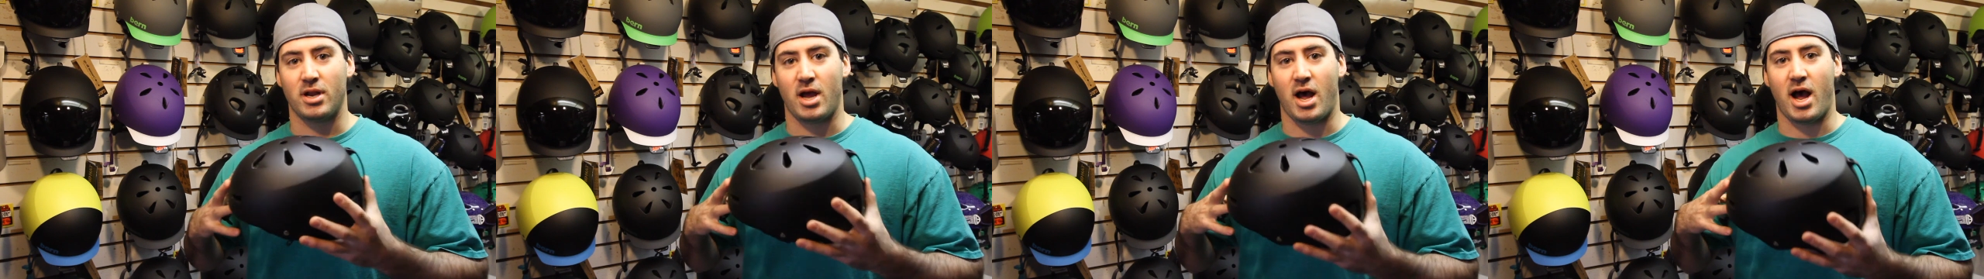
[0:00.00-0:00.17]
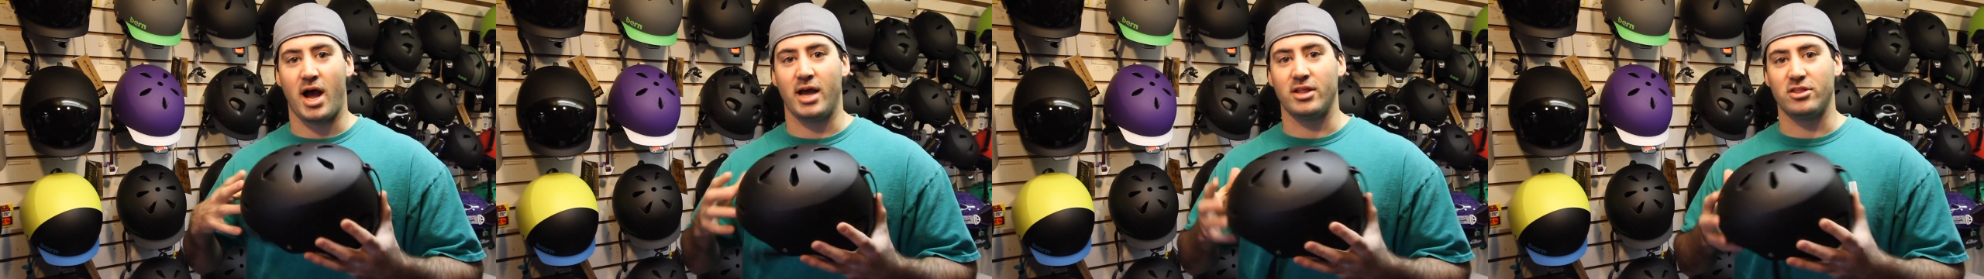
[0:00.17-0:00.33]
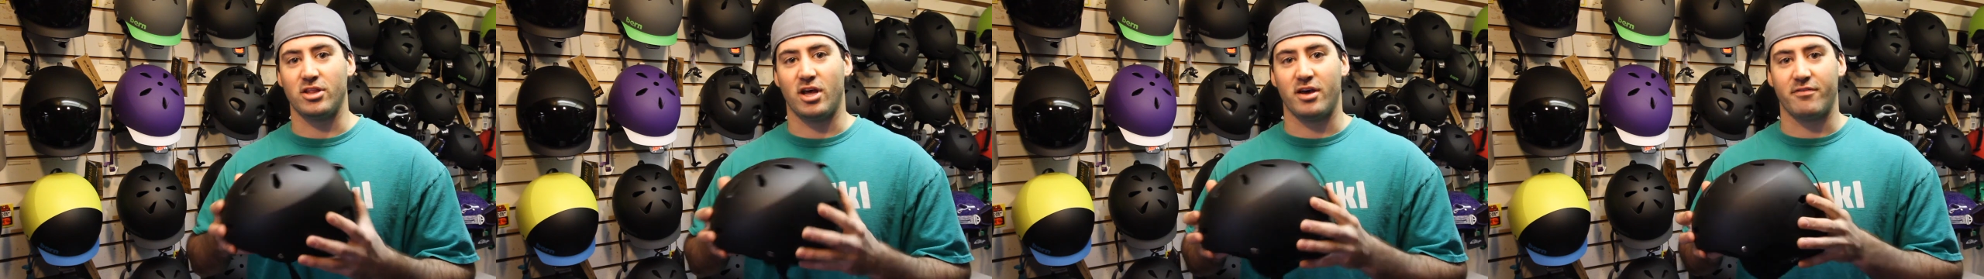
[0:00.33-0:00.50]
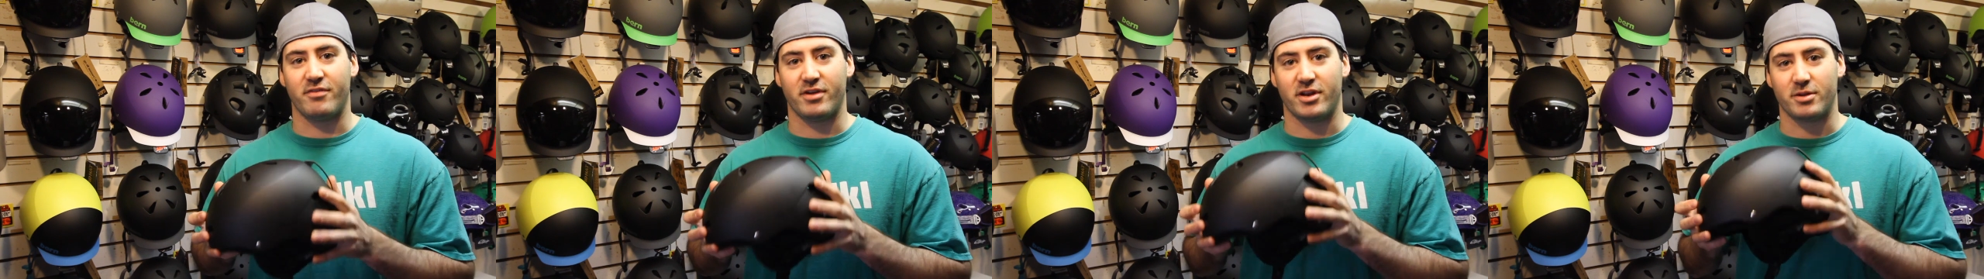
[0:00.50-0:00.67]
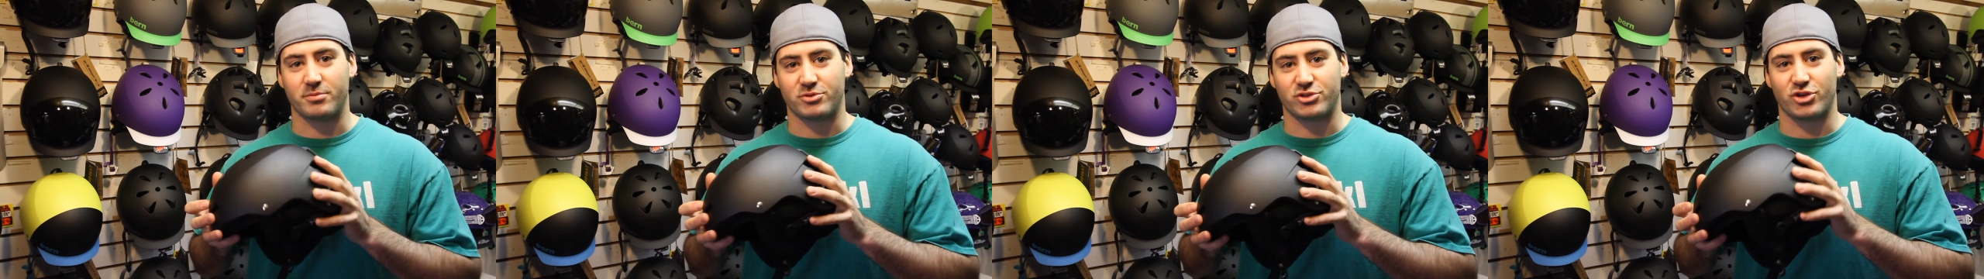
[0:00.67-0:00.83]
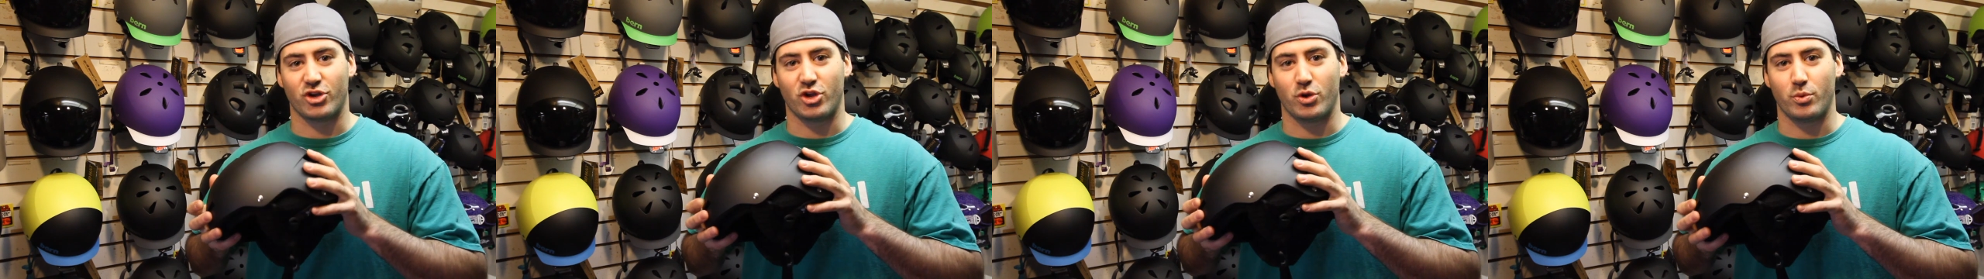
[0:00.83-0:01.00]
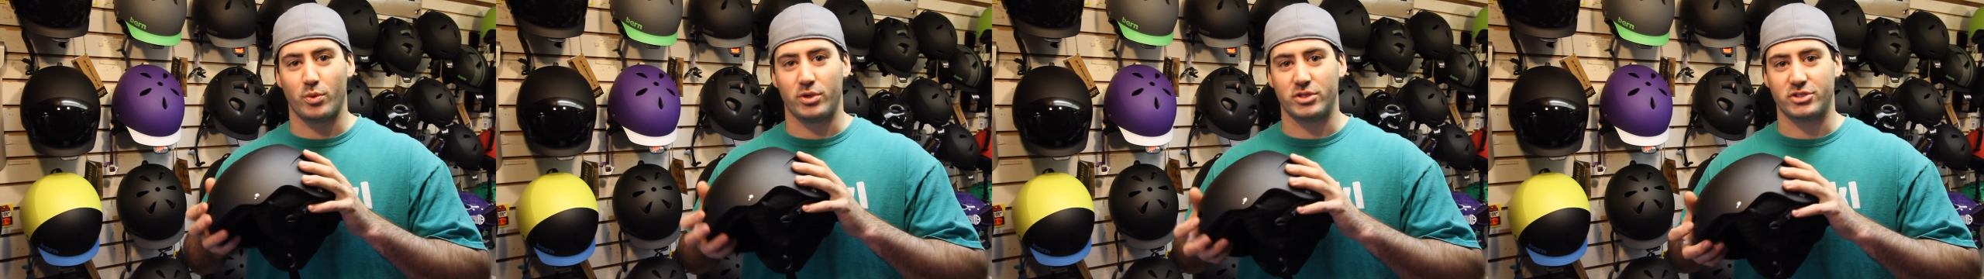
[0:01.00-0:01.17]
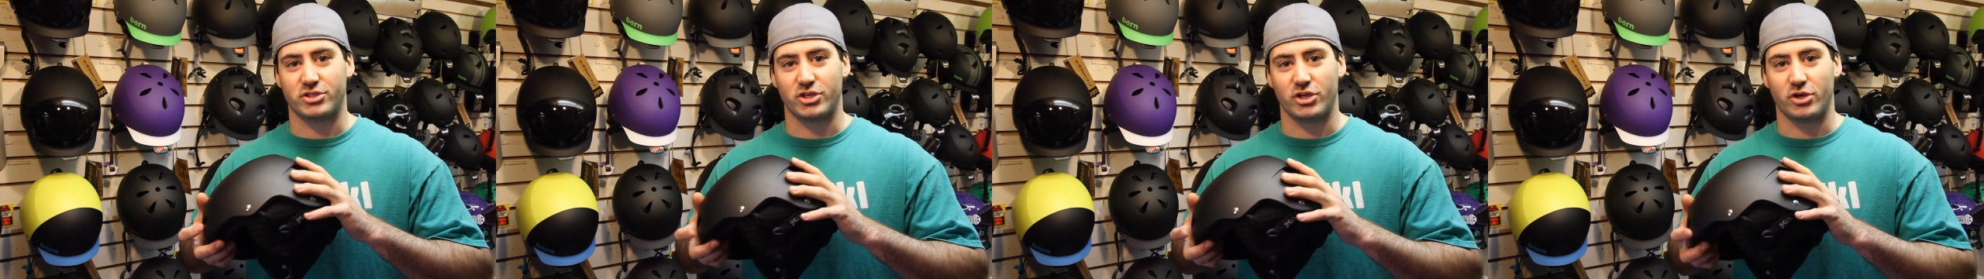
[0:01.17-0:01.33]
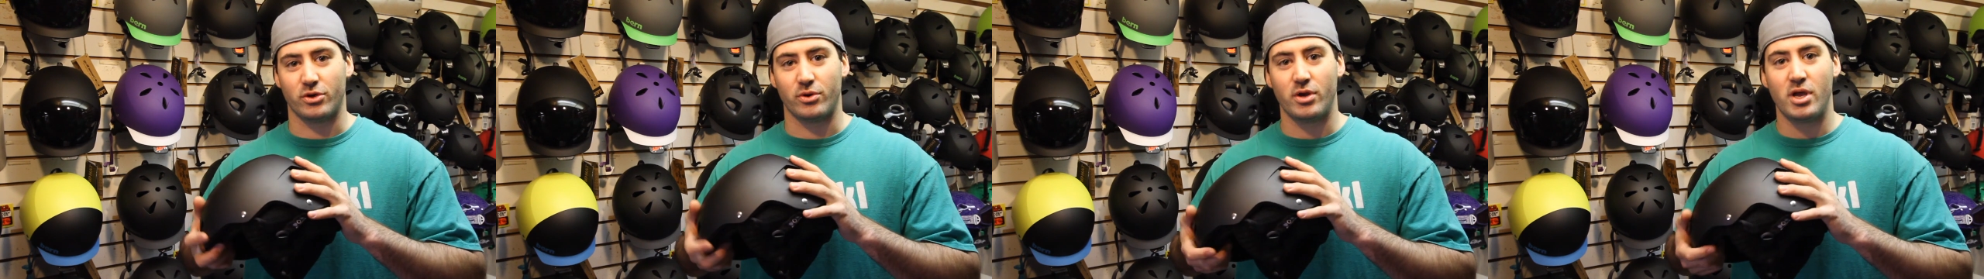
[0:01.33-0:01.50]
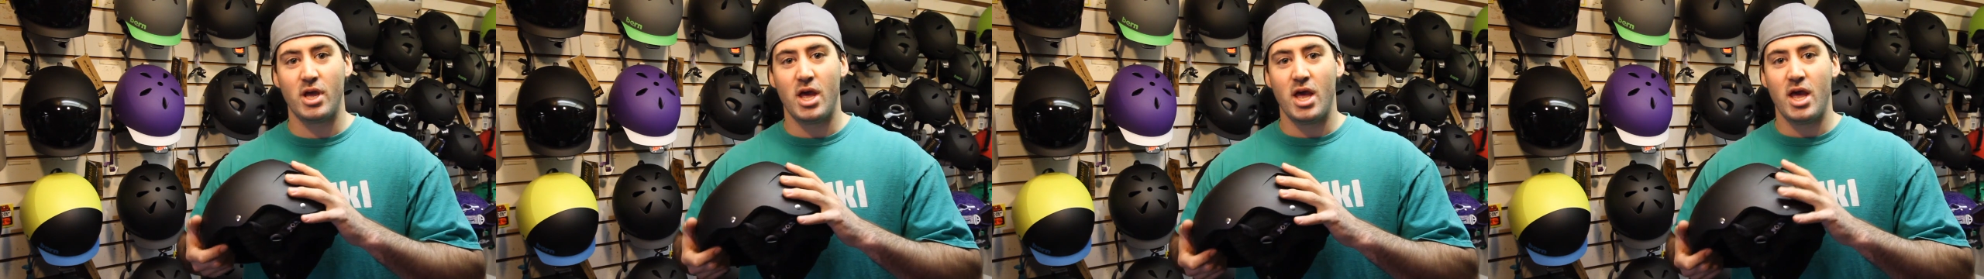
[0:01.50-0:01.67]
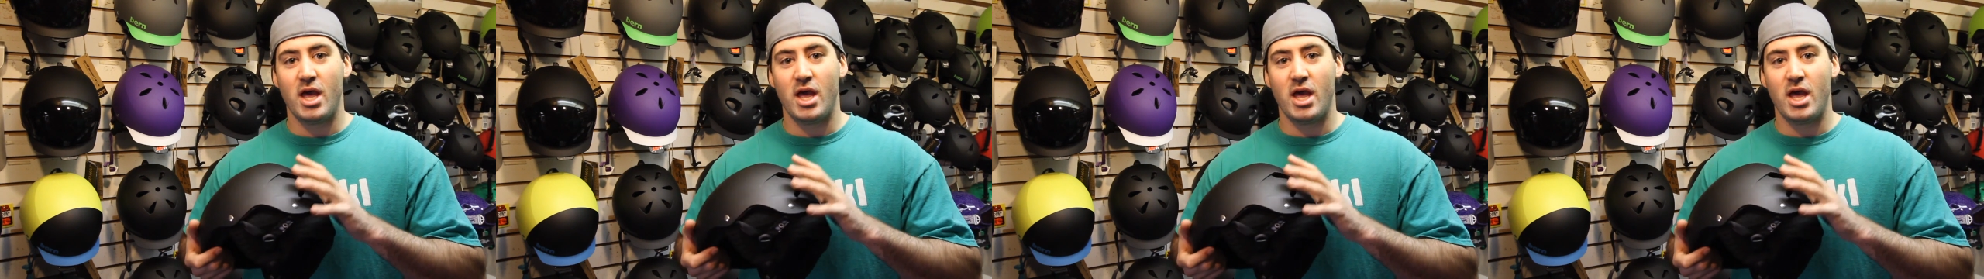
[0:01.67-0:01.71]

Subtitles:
I love it, I'm sure you will do.